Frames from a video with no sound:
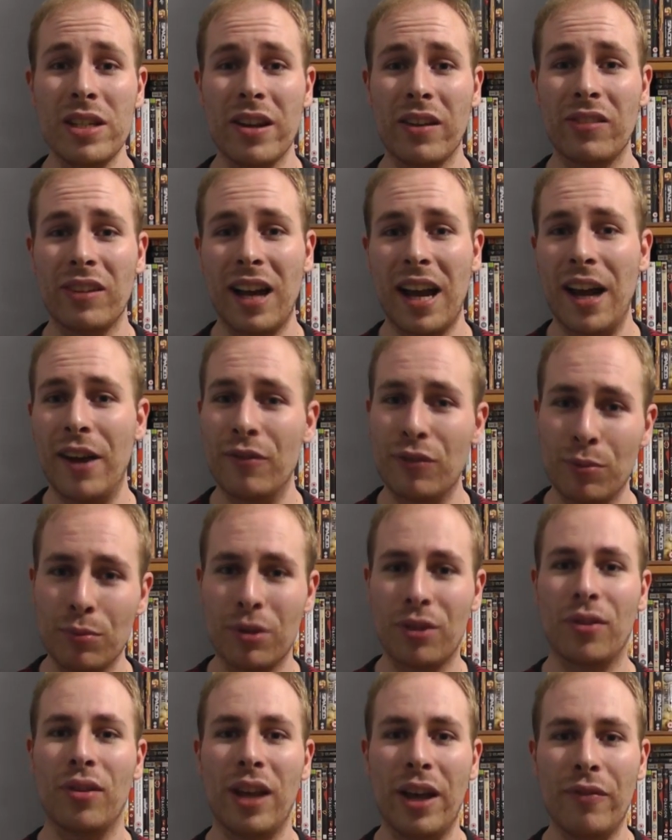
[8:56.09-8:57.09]
doesn't have some
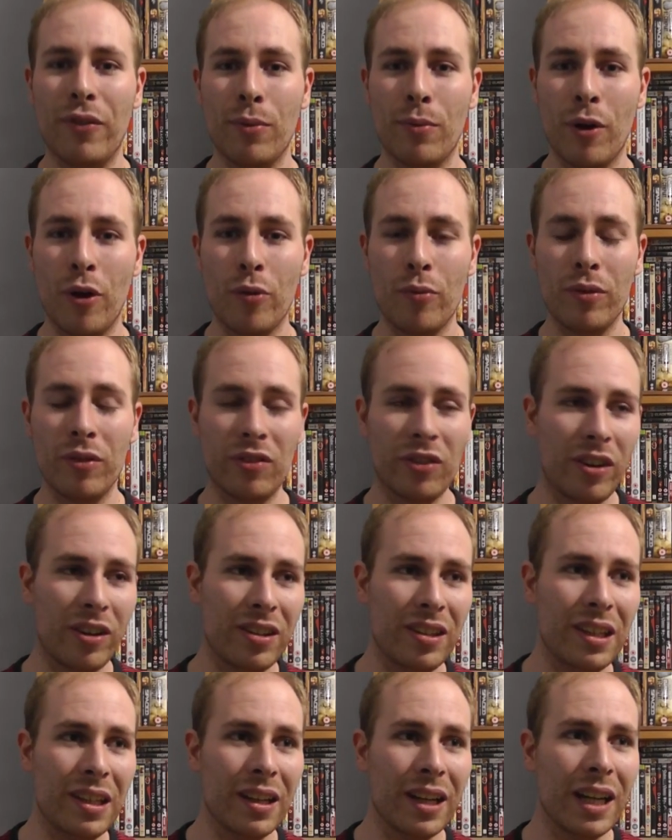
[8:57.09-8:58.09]
clever moments. I
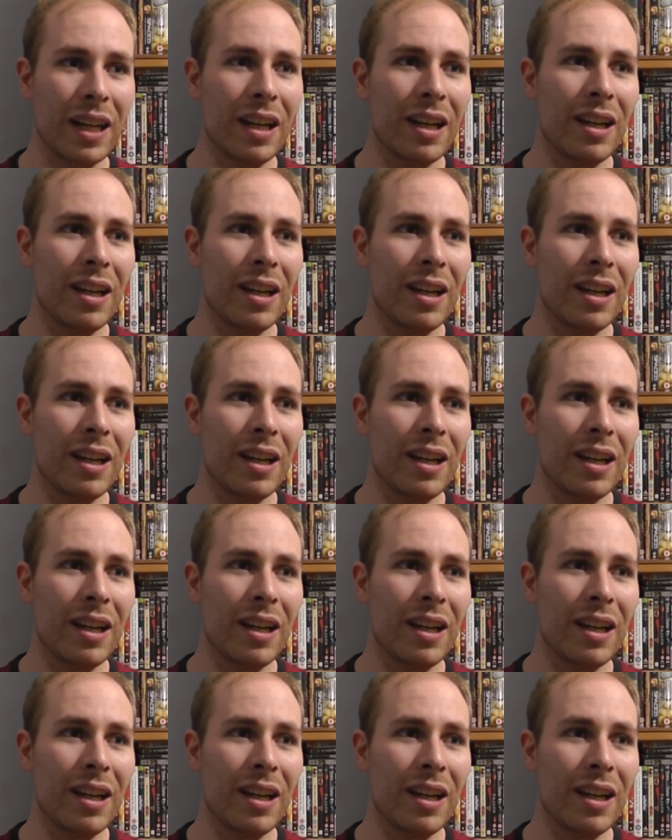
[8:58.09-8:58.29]
think